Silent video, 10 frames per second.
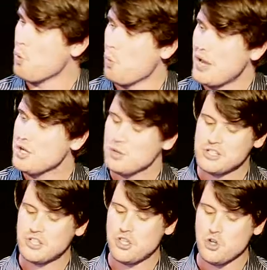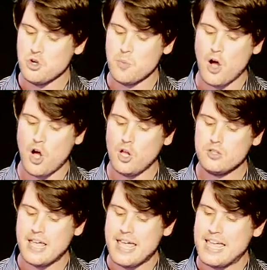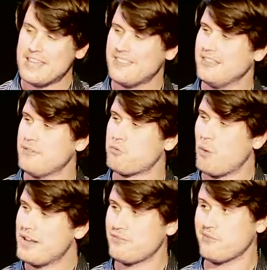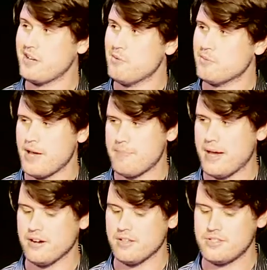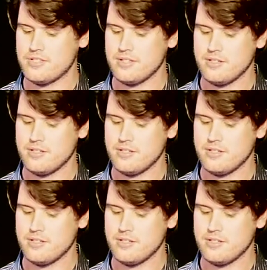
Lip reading: a windowless cube all day than live rent-free with my parents.